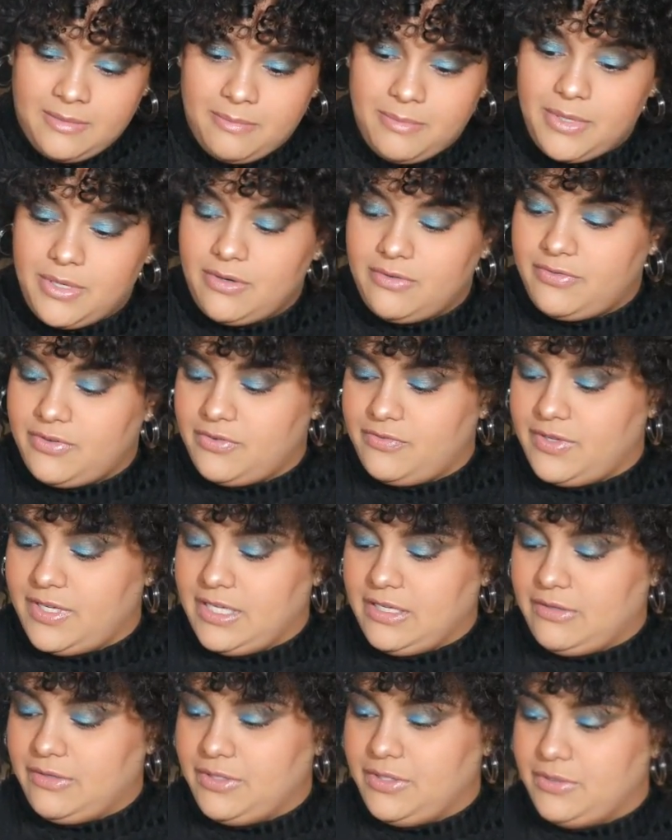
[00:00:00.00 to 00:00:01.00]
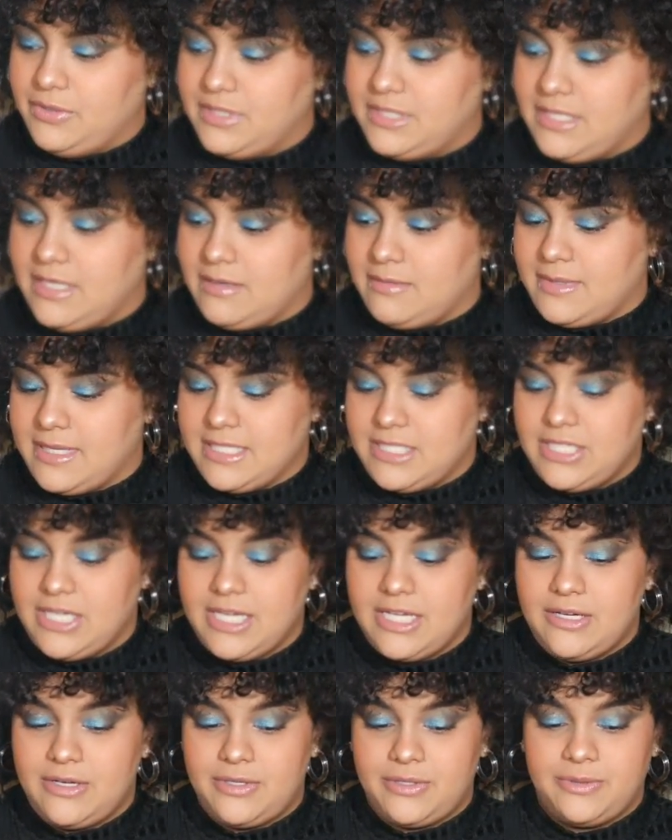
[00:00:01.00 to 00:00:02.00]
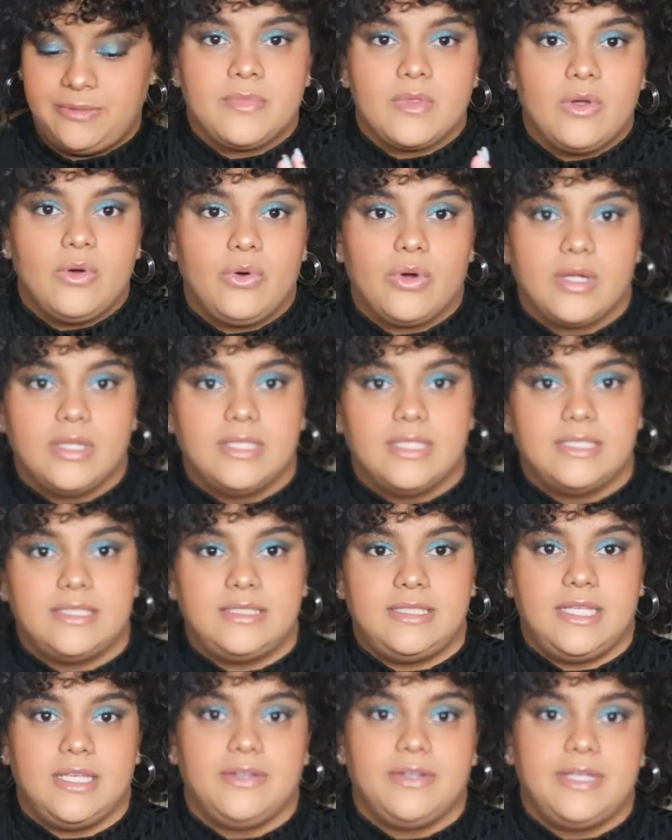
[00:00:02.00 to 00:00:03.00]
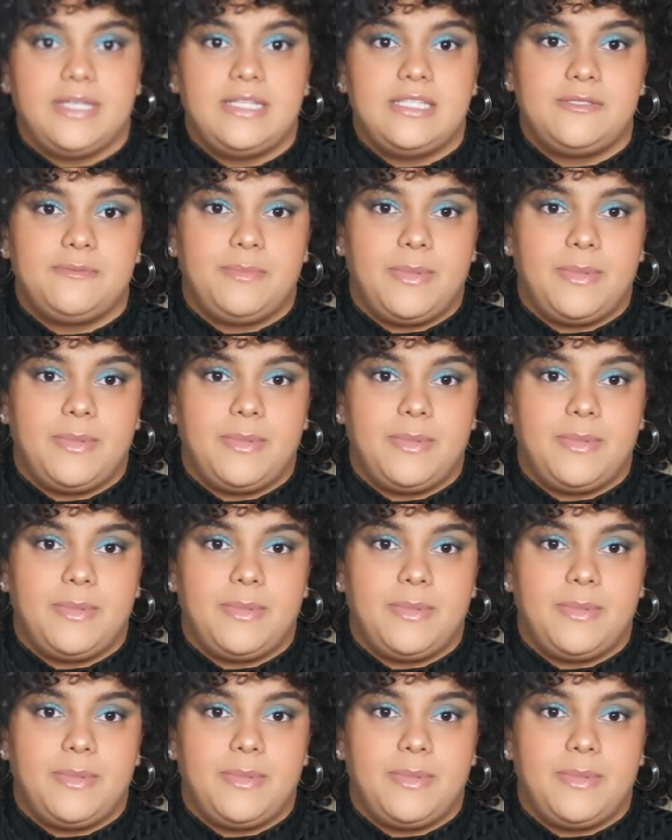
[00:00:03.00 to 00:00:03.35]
beautiful video you'll see on my channel or in this series,